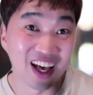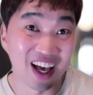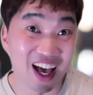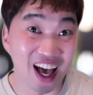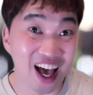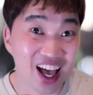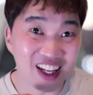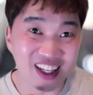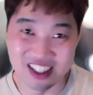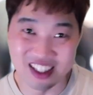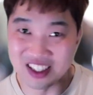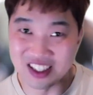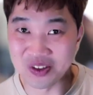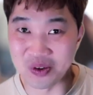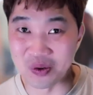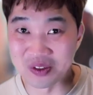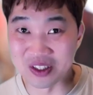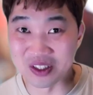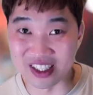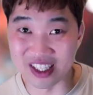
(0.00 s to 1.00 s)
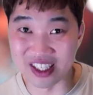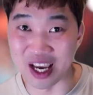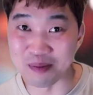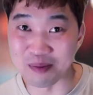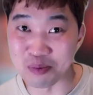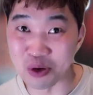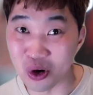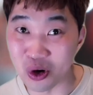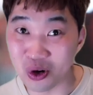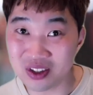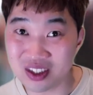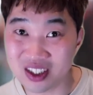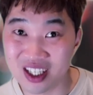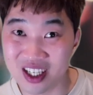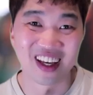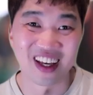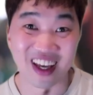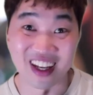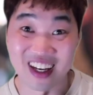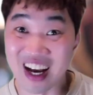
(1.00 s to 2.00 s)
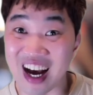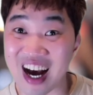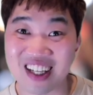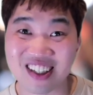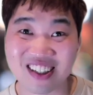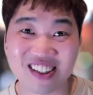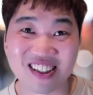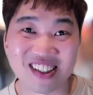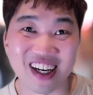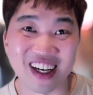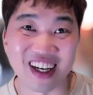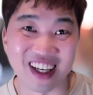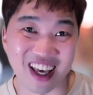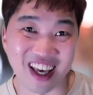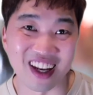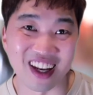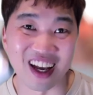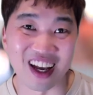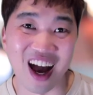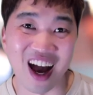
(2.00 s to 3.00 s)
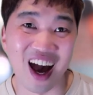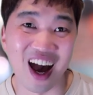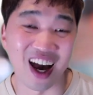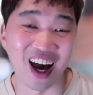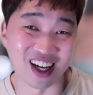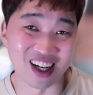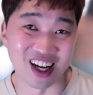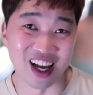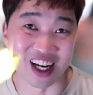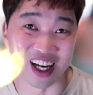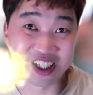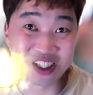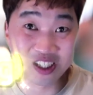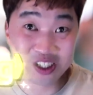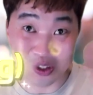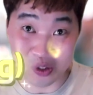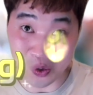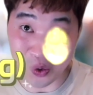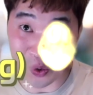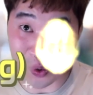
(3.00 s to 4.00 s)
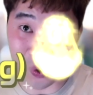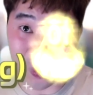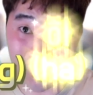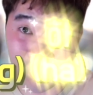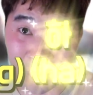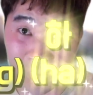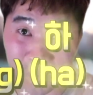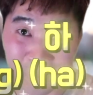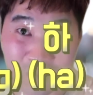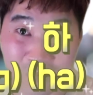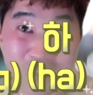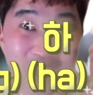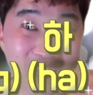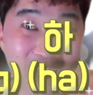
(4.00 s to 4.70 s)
an is on the same note, and others are getting high like sol,